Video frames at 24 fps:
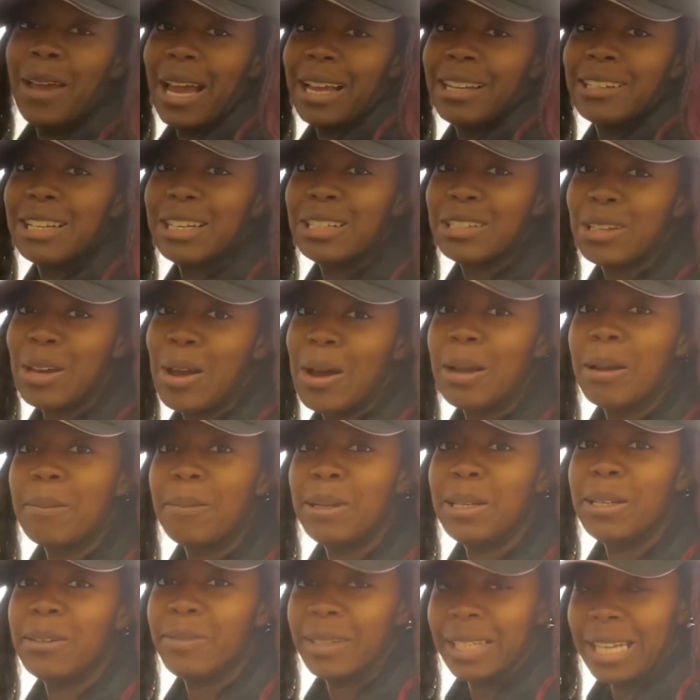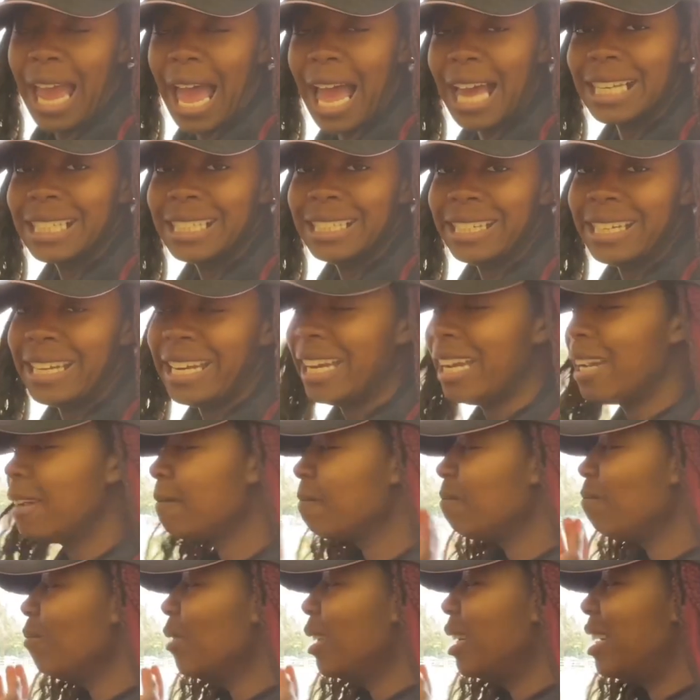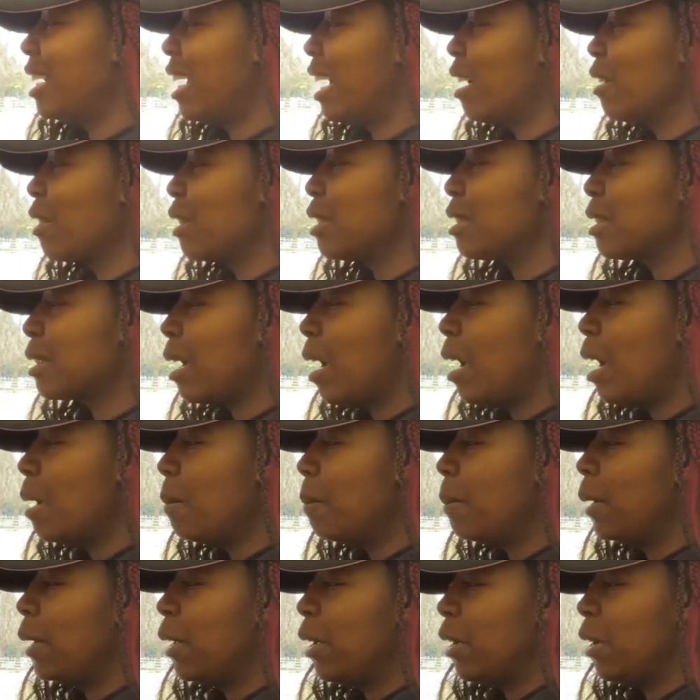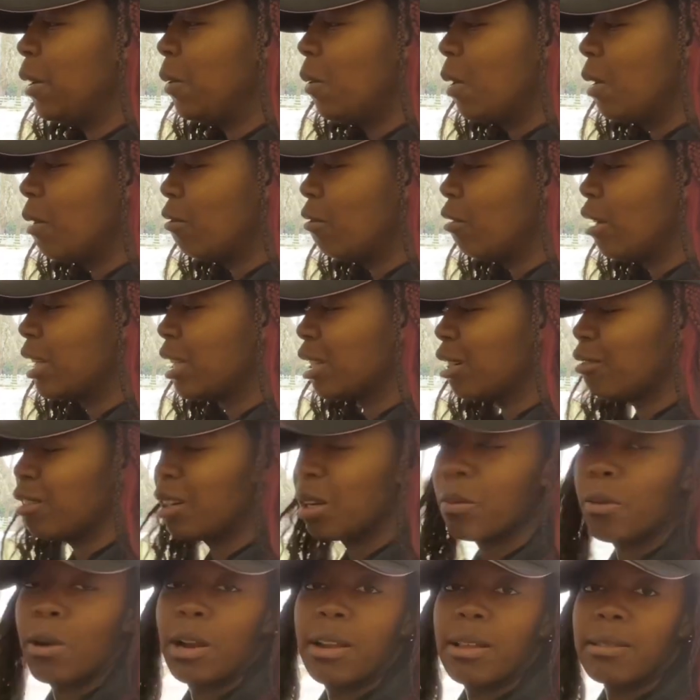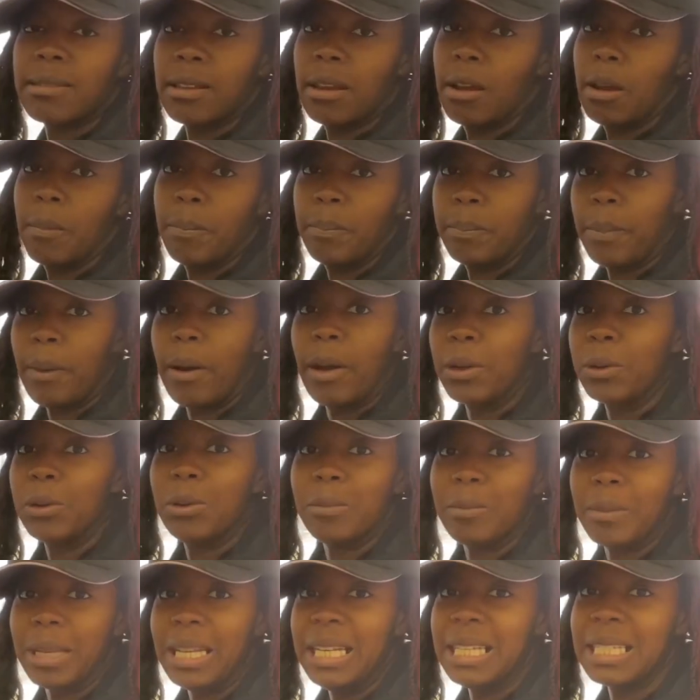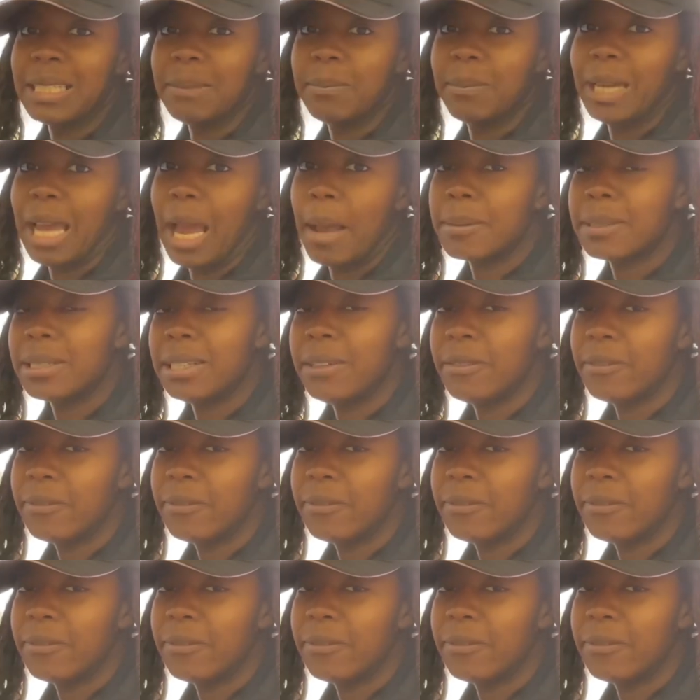and dark blue for Candy. Now the sky blue Red Gorilla products are by all means my absolute